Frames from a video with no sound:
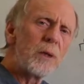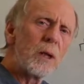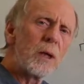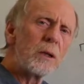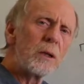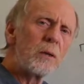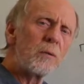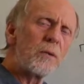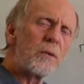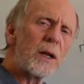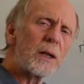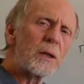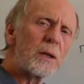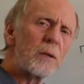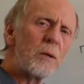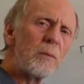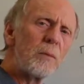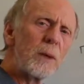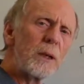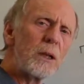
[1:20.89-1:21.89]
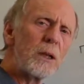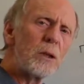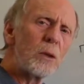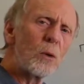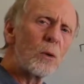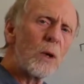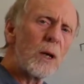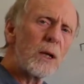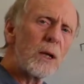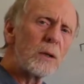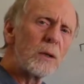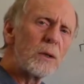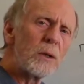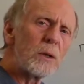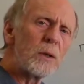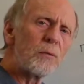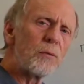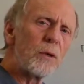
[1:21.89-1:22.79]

And in fact, there were many inquiries.